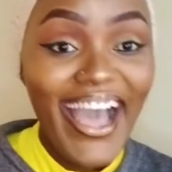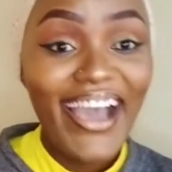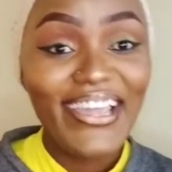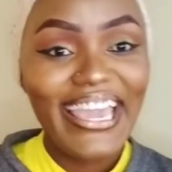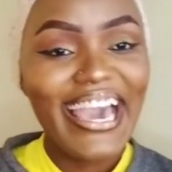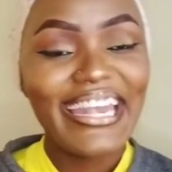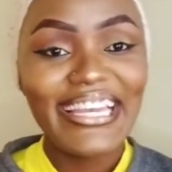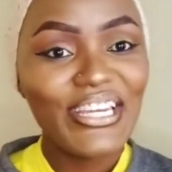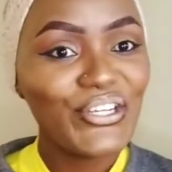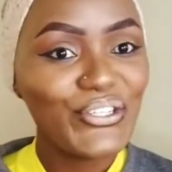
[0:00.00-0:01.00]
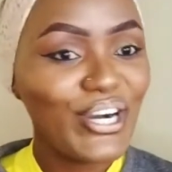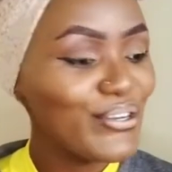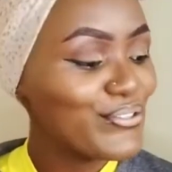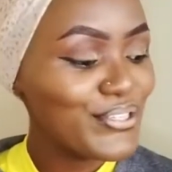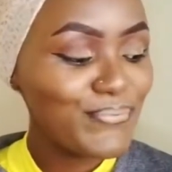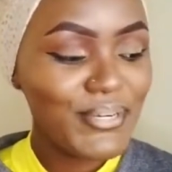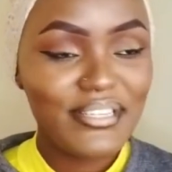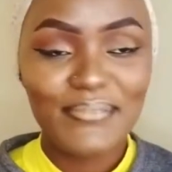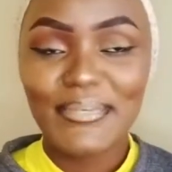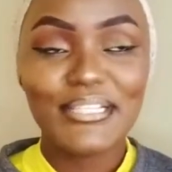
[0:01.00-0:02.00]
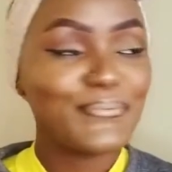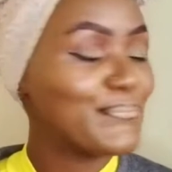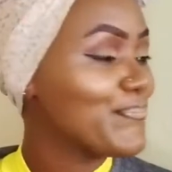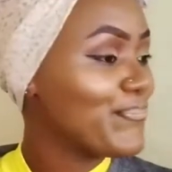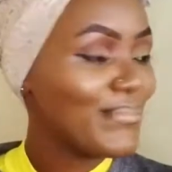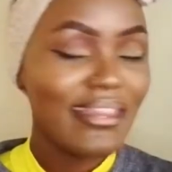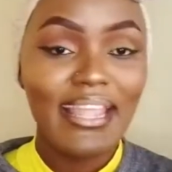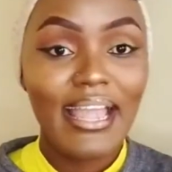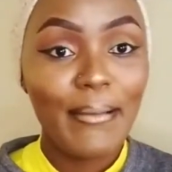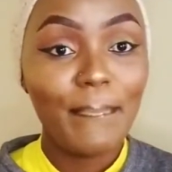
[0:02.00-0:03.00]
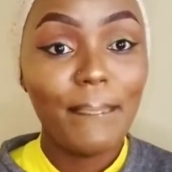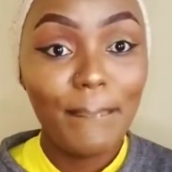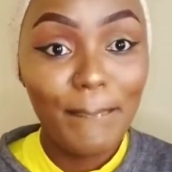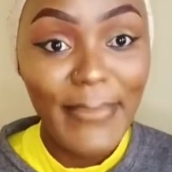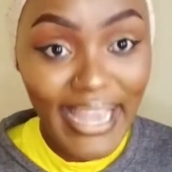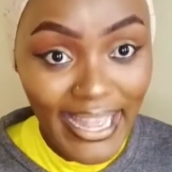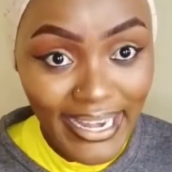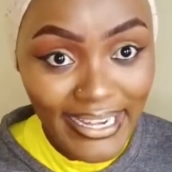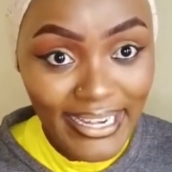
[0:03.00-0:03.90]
Okay, I really don't know how to express, but ma'am.